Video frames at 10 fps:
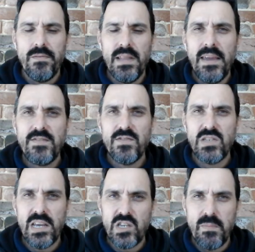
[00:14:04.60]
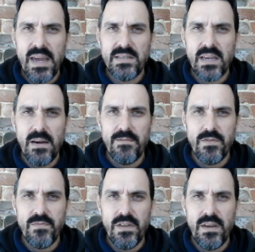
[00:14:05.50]
leaves for Sancho Panza come
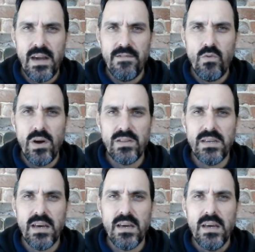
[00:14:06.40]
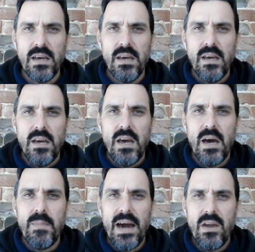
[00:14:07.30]
from the Vuelta a
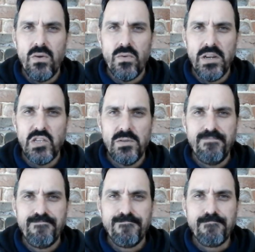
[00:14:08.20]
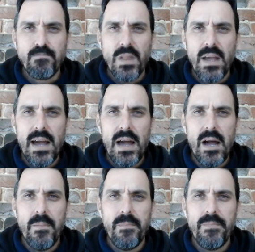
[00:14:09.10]
Bayo region.
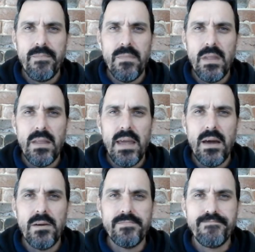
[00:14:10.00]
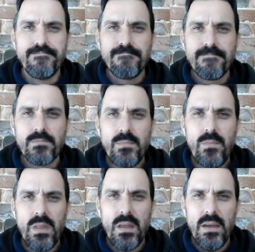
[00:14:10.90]
Now,
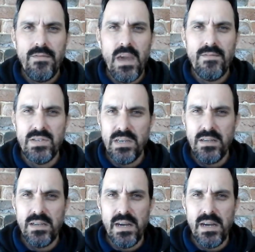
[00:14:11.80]
if you haven't seen